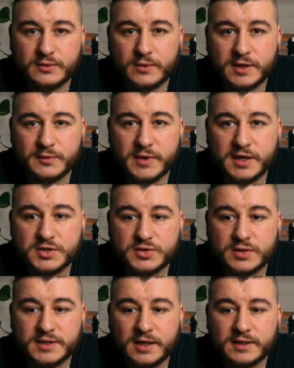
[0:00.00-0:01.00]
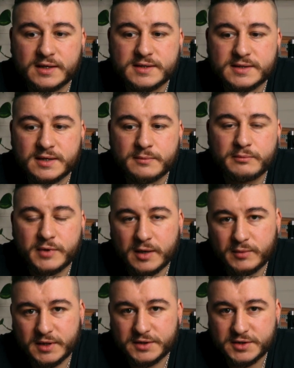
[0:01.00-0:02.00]
You want to make sure that there's some
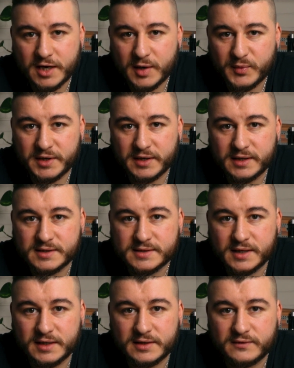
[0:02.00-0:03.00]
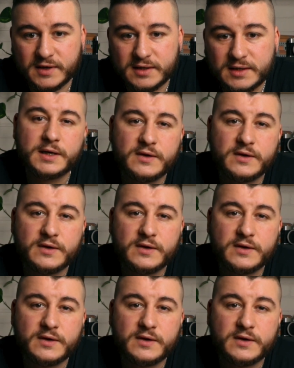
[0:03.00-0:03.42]
bubblage happening inside of it.